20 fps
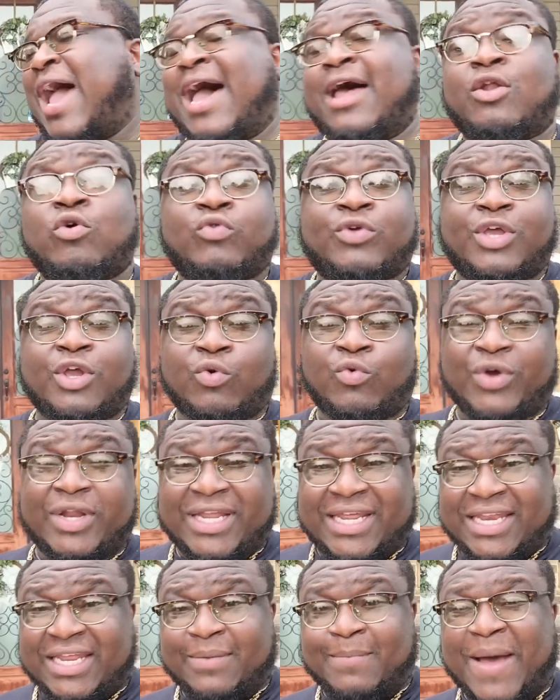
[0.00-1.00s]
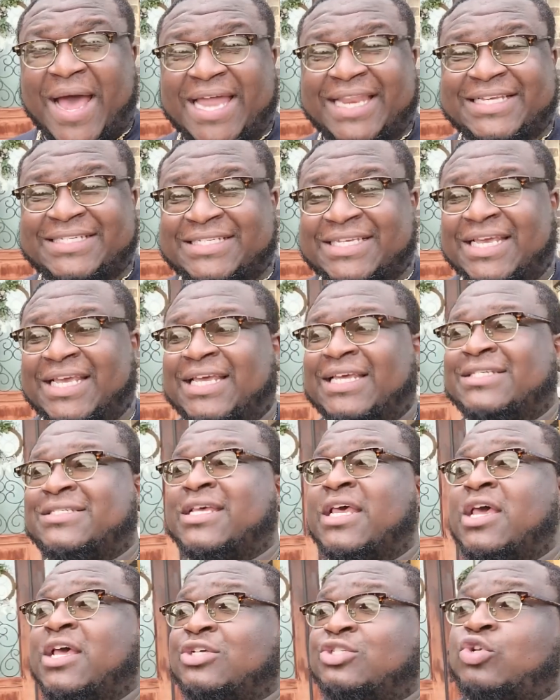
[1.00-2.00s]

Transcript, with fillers: I don't care what anybody says.